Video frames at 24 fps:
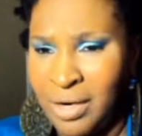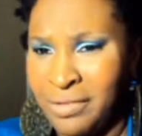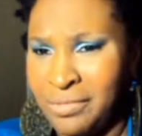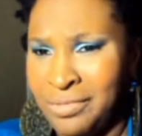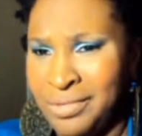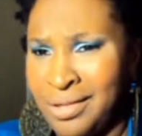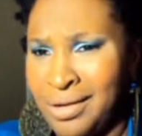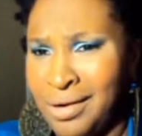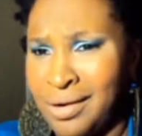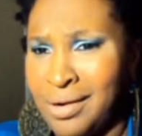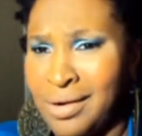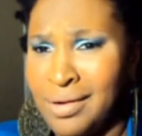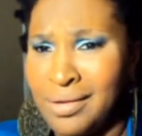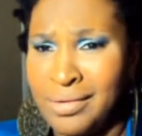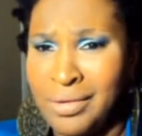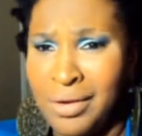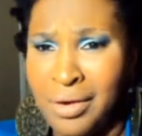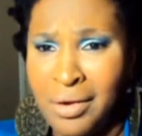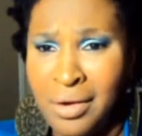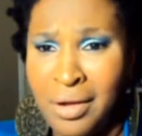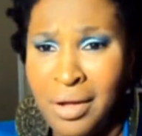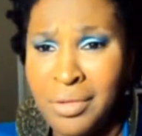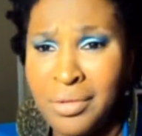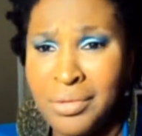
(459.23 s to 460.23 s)
or whatever,
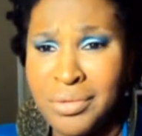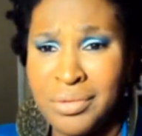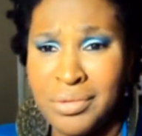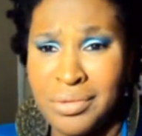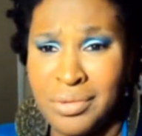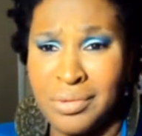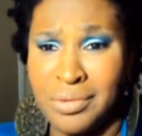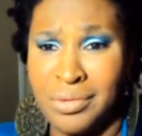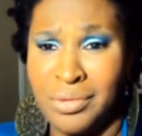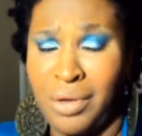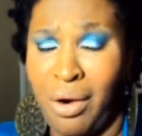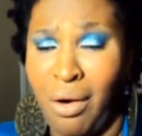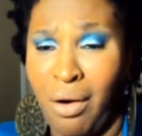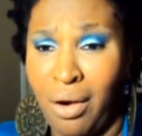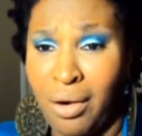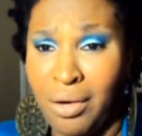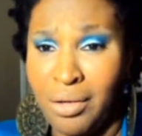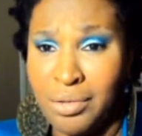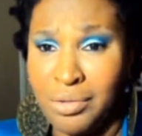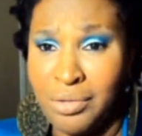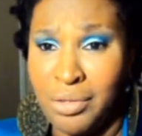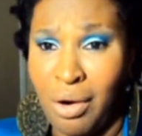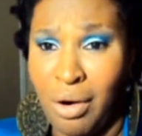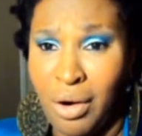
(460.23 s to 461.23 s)
their colors are
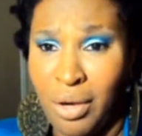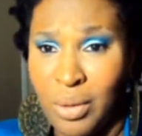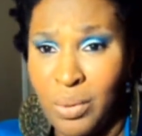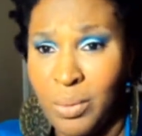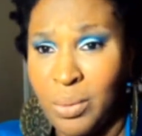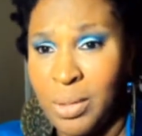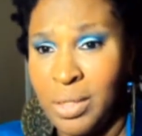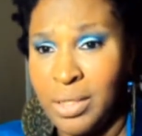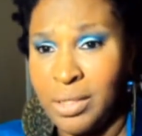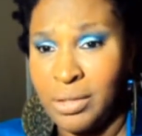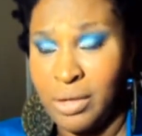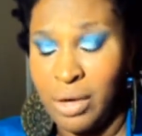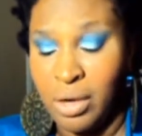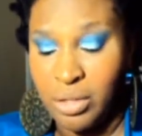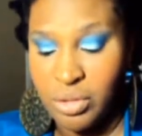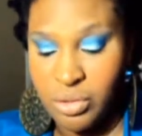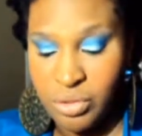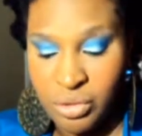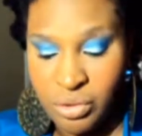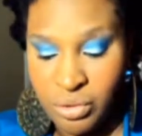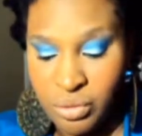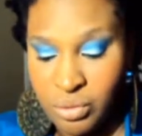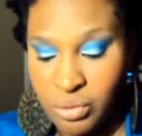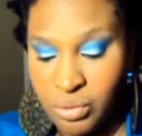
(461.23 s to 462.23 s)
dark 1,
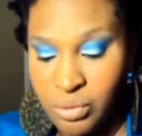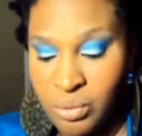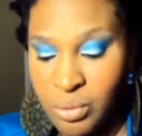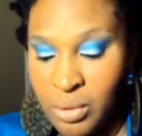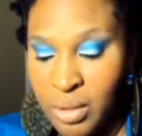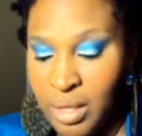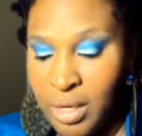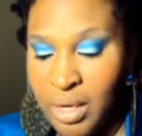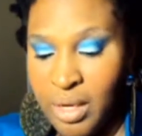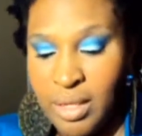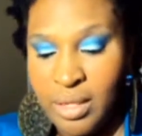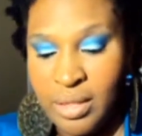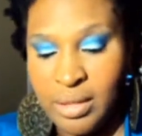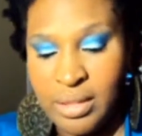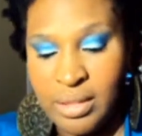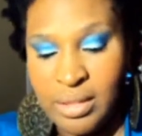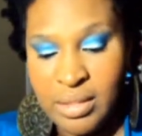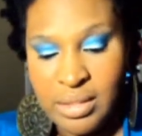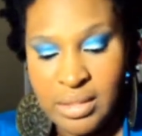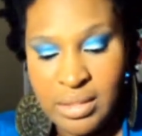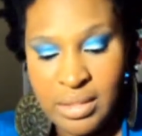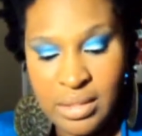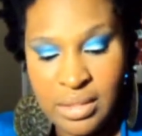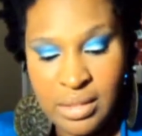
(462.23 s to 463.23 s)
dark 2.
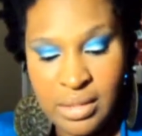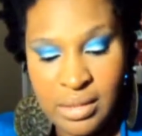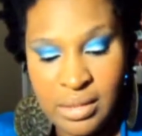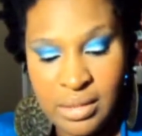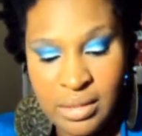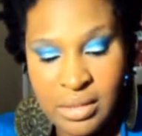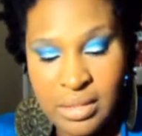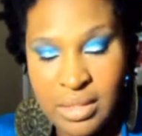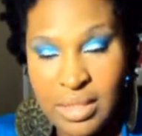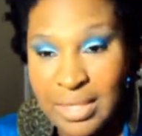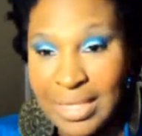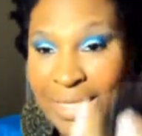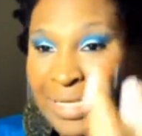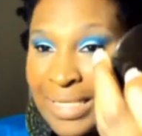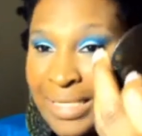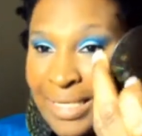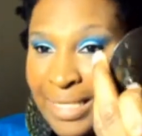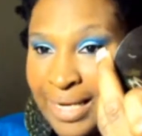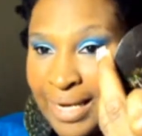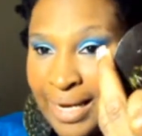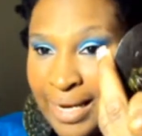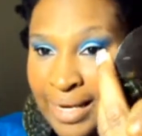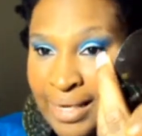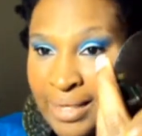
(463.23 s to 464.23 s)
This is
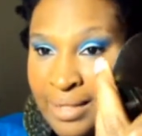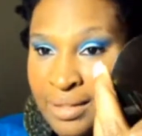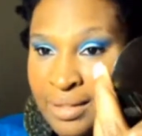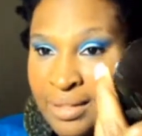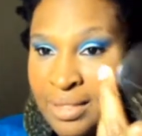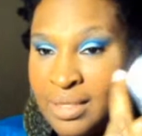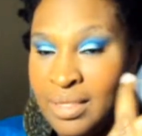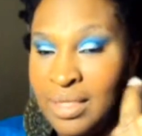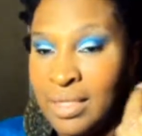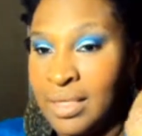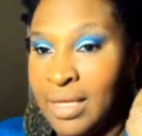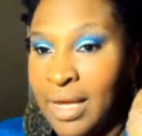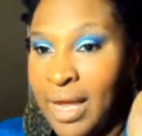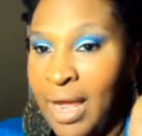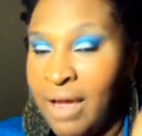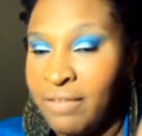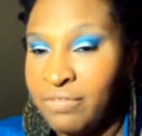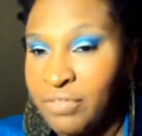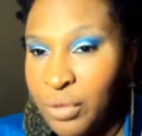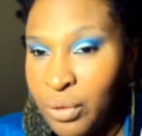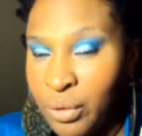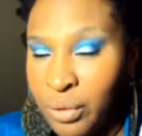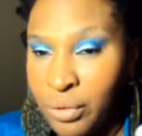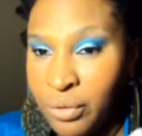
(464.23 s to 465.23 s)
clay, then they
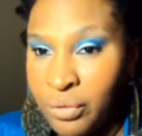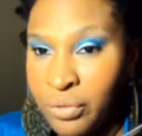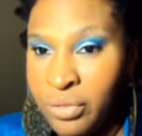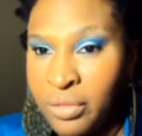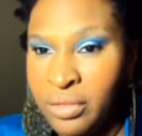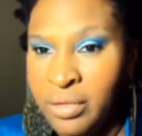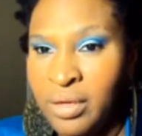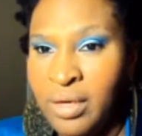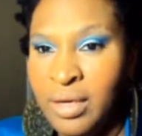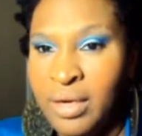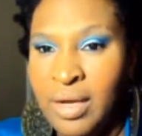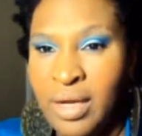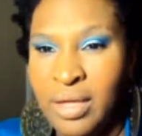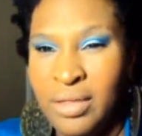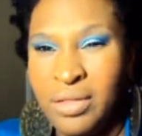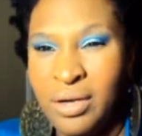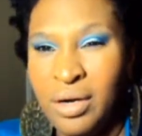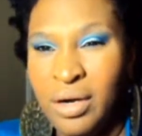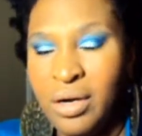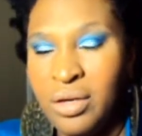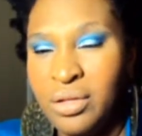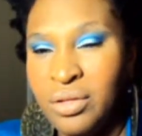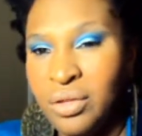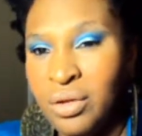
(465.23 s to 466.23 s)
have earth.
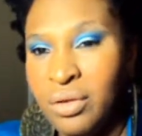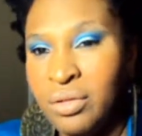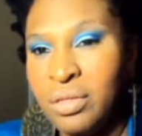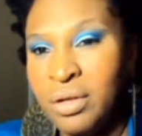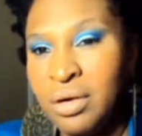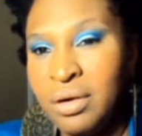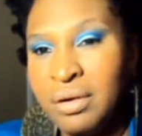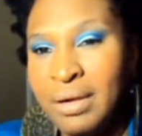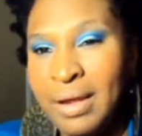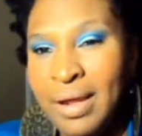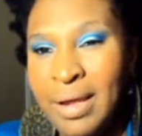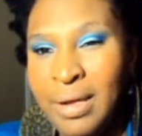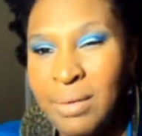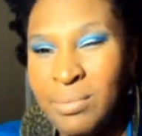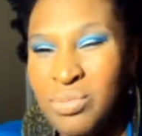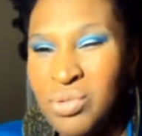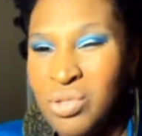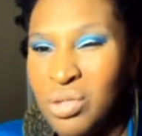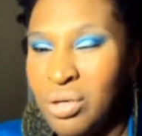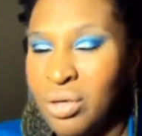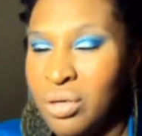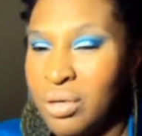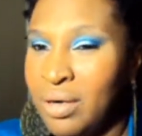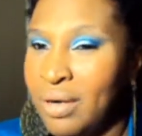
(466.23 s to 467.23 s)
Their
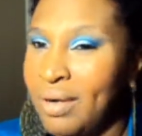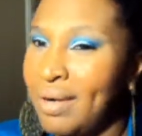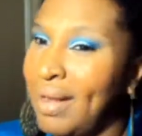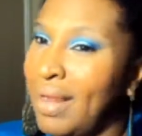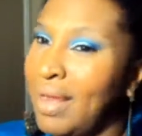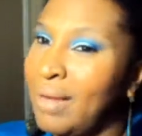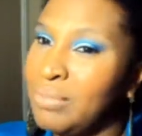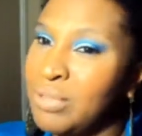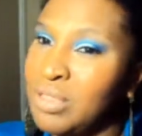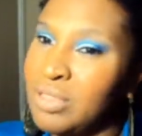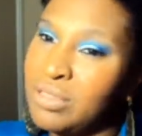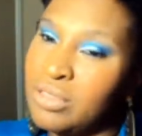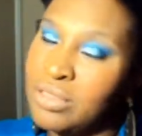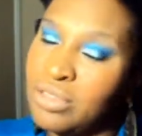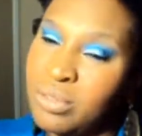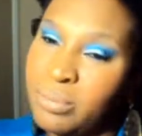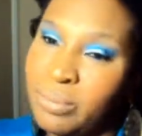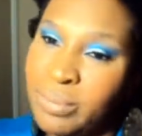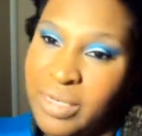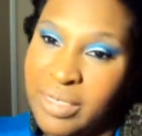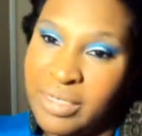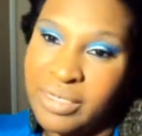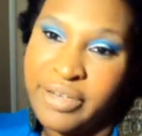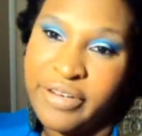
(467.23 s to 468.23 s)
names are named a
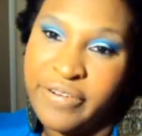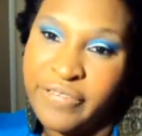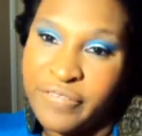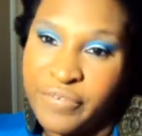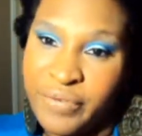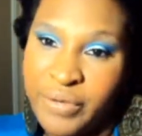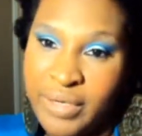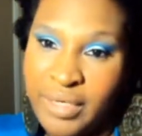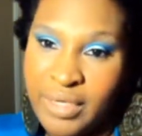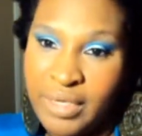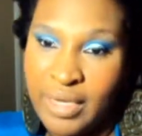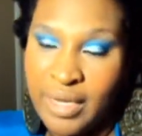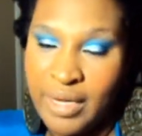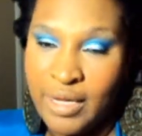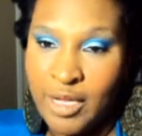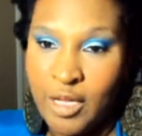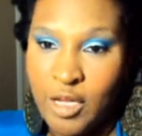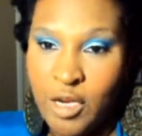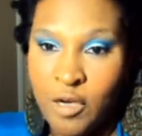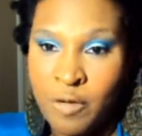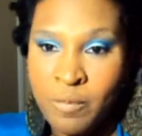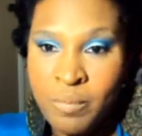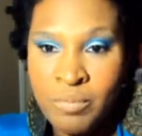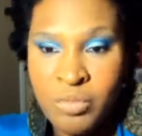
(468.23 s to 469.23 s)
little bit different,
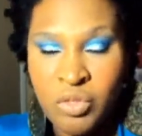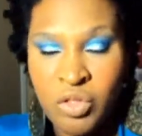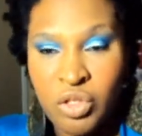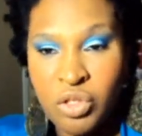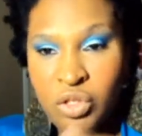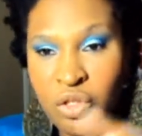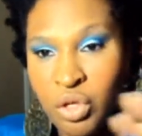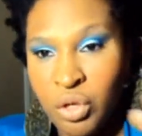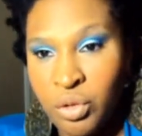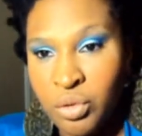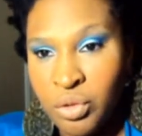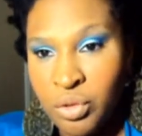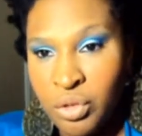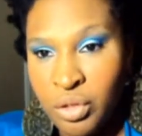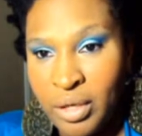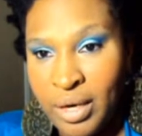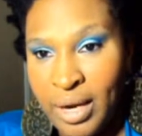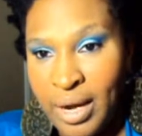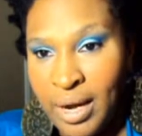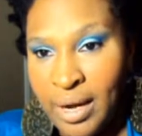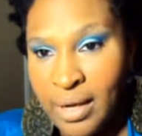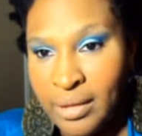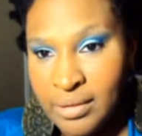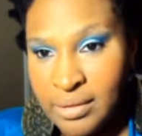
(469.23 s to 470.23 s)
and
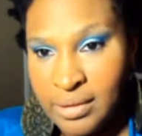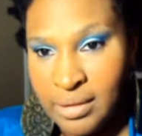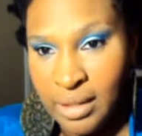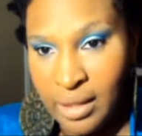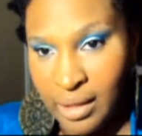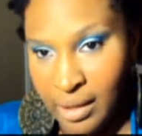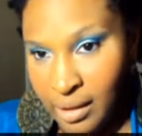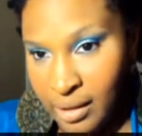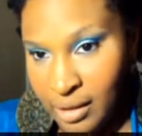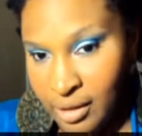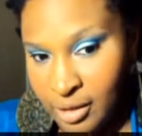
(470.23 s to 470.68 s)
you're not